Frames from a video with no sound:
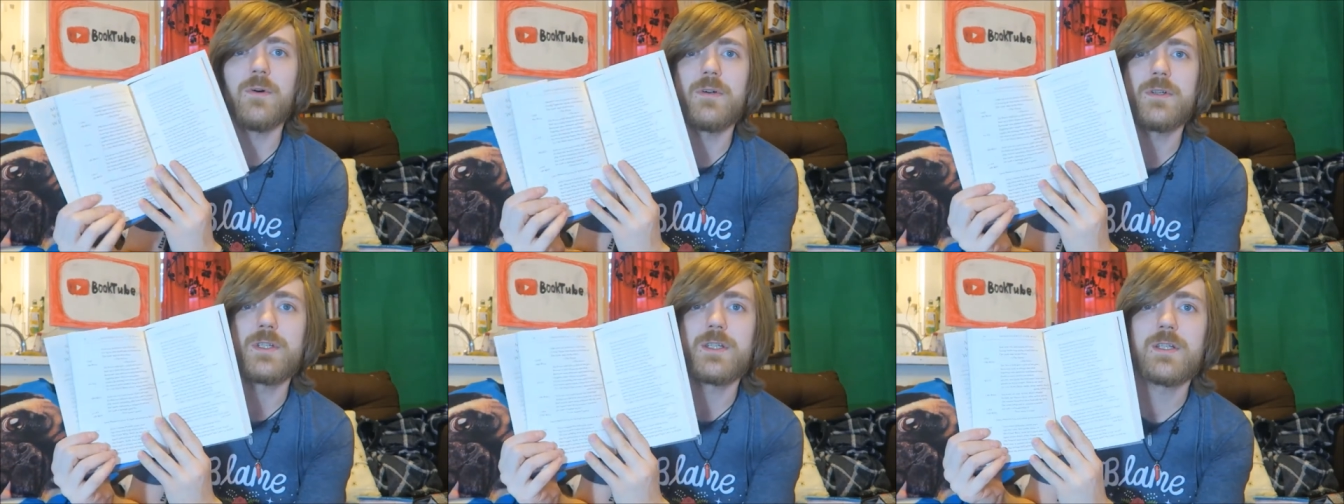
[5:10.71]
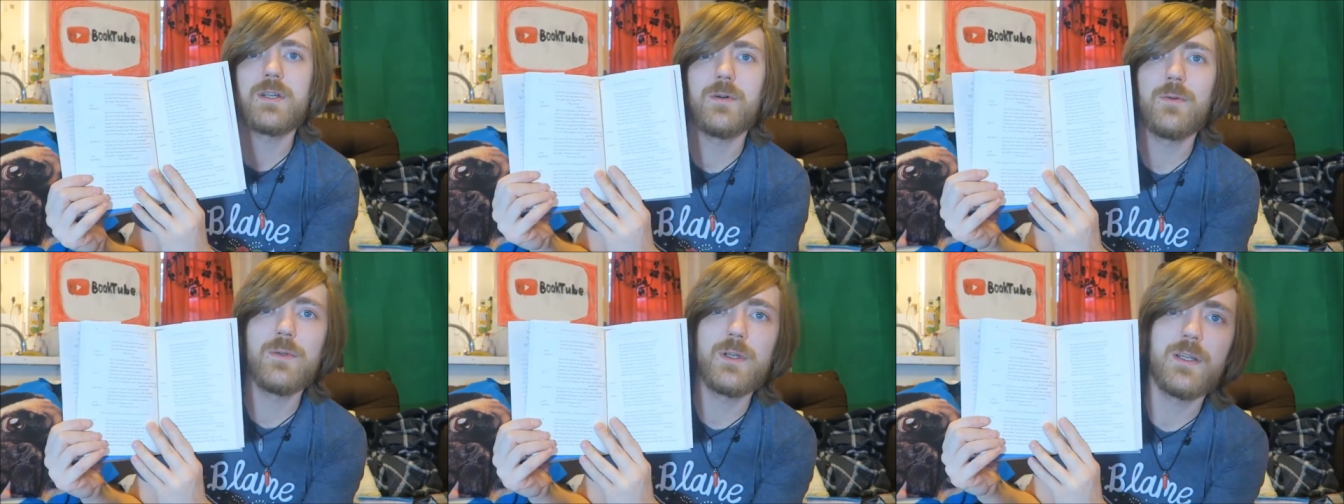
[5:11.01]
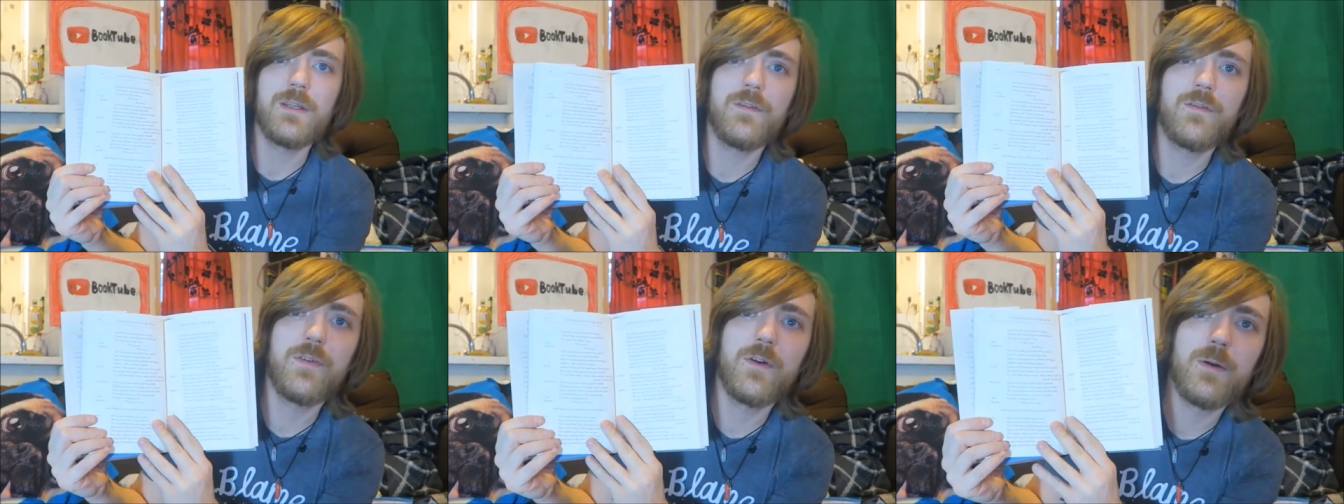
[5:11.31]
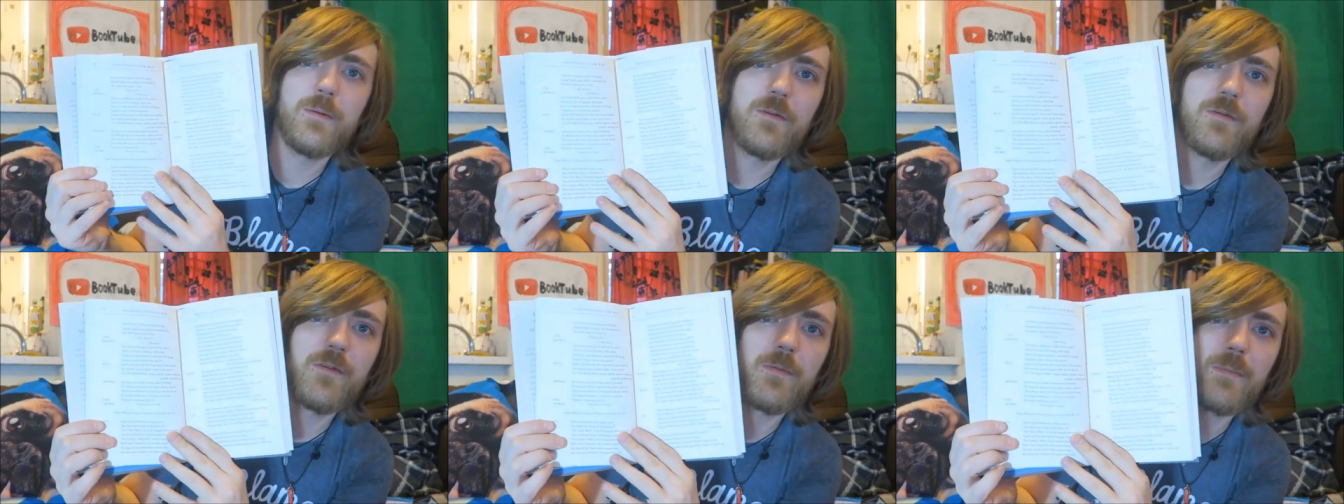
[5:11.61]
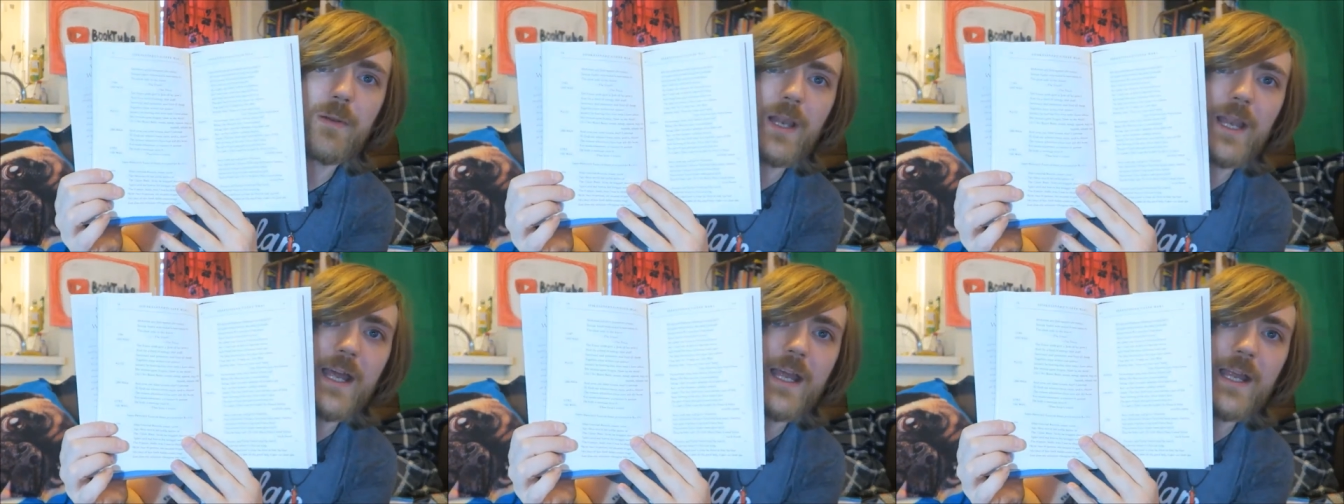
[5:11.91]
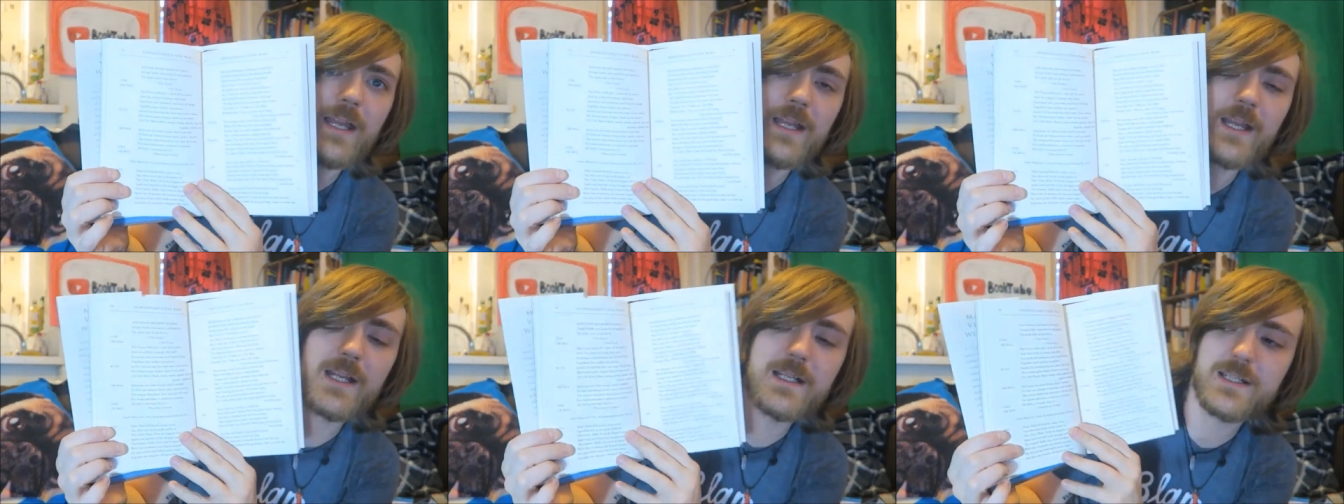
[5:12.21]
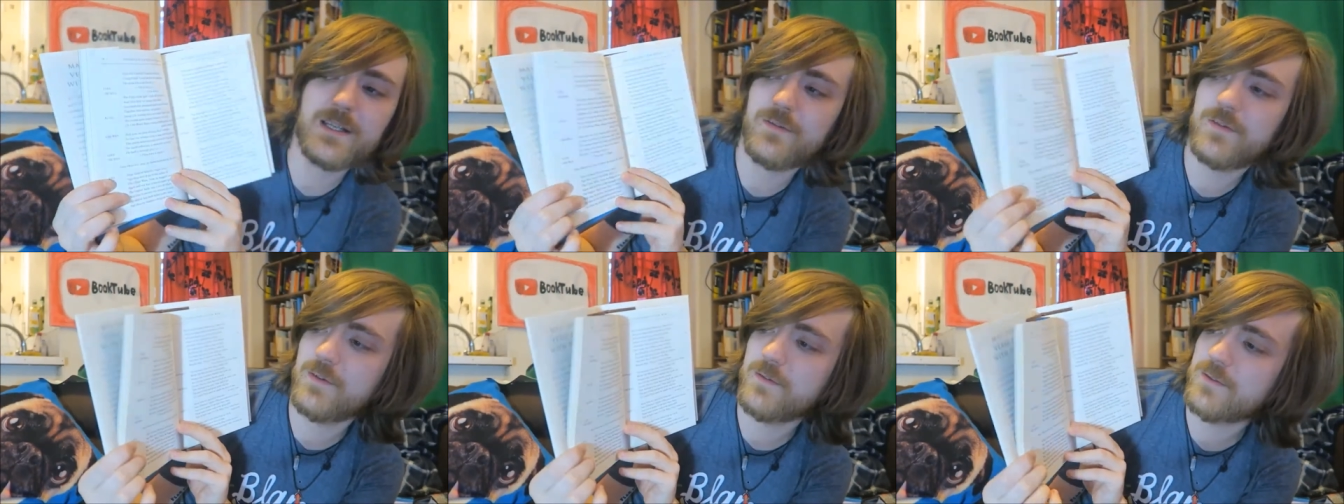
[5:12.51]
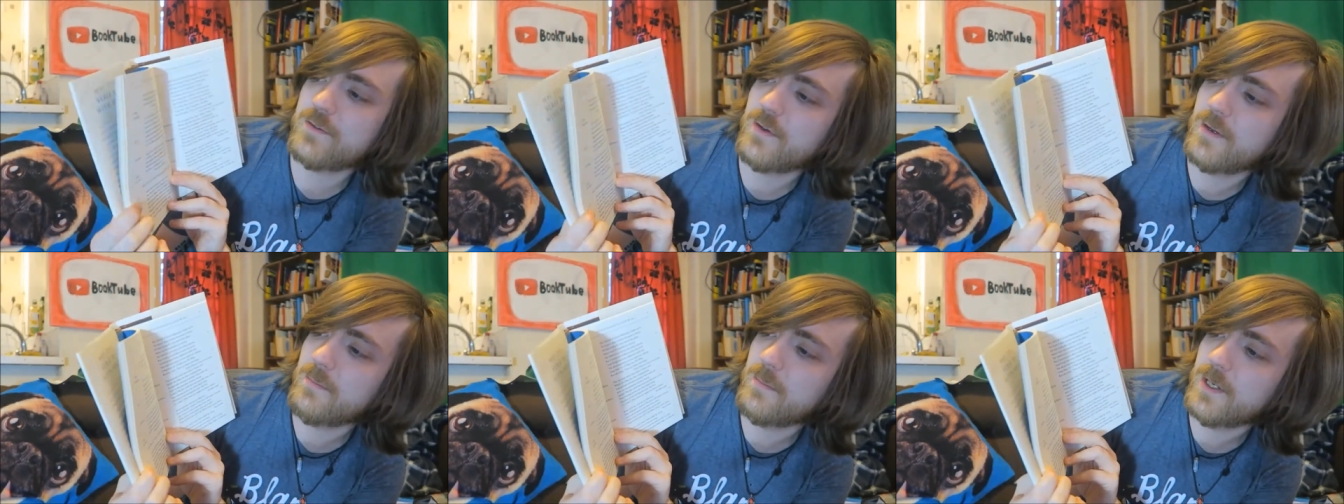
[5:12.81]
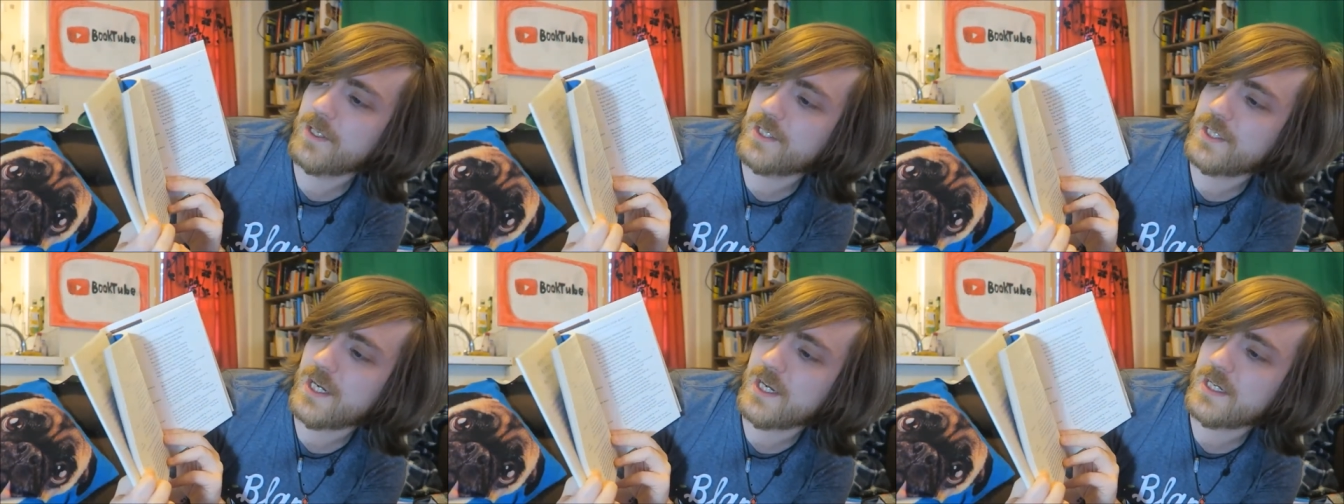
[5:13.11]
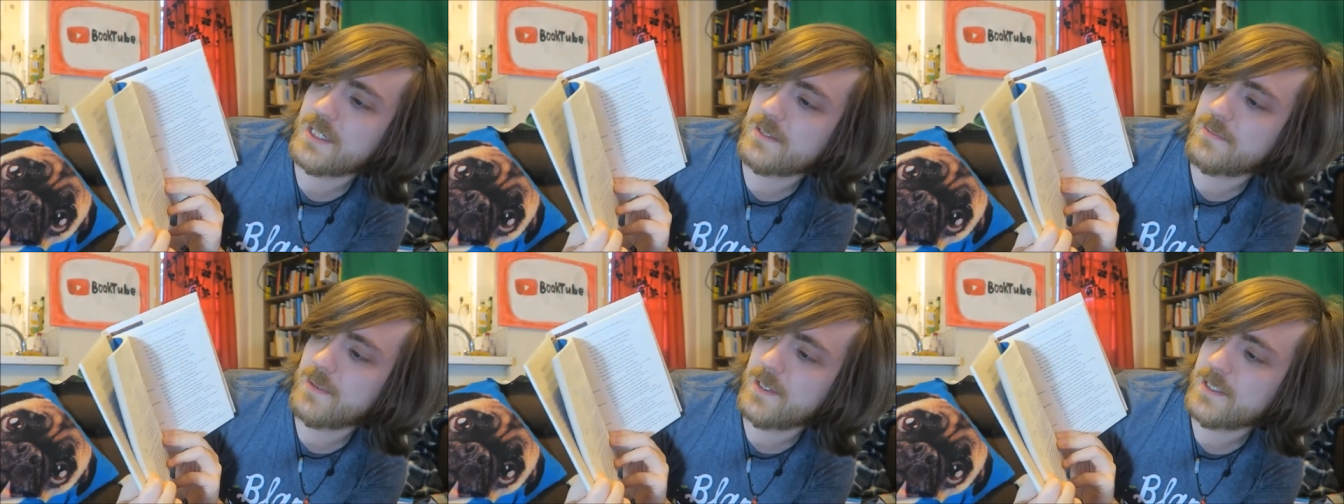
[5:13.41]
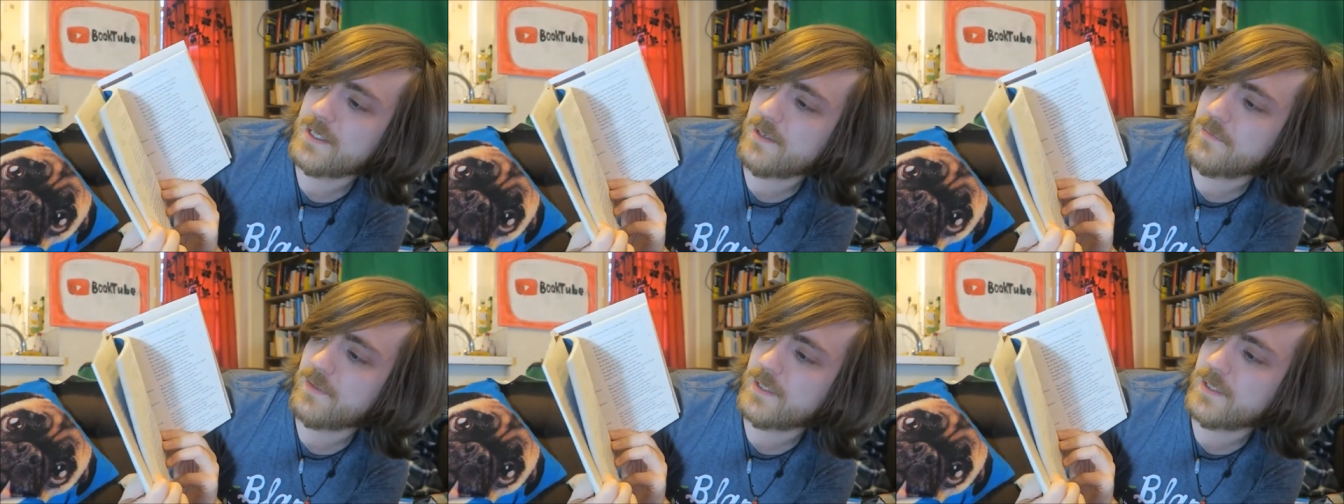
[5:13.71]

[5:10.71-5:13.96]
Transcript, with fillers: Wars told in the form of a play as if it was written by Shakespeare.